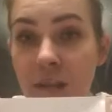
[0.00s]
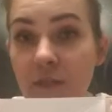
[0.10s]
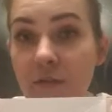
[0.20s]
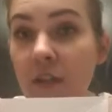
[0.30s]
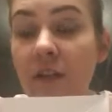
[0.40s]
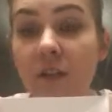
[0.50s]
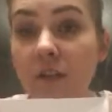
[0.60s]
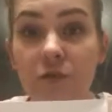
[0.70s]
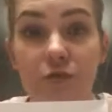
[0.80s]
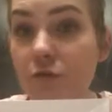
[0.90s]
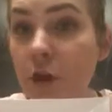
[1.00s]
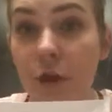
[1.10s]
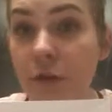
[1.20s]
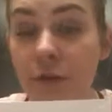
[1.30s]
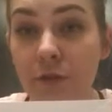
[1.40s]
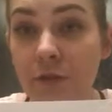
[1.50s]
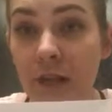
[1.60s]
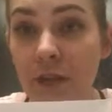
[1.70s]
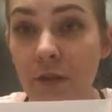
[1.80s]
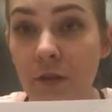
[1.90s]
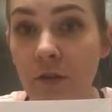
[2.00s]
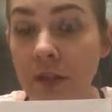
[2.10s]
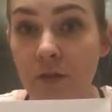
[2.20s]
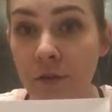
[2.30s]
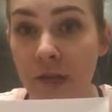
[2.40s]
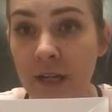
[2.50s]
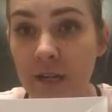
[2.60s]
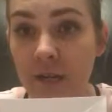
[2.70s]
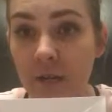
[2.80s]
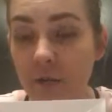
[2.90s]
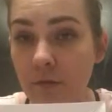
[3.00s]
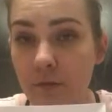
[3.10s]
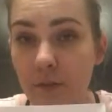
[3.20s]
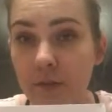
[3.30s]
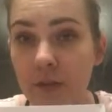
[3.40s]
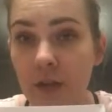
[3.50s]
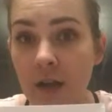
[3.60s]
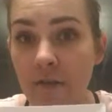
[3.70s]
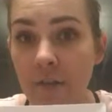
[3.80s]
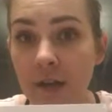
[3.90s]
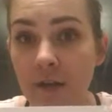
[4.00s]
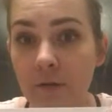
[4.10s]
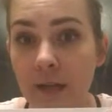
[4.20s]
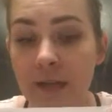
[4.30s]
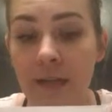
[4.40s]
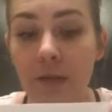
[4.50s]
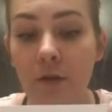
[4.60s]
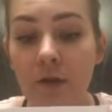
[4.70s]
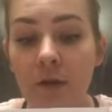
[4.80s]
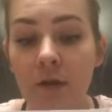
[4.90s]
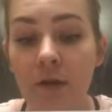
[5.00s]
can even draw your triangle into a rectangle. Close it off, make it a rectangle.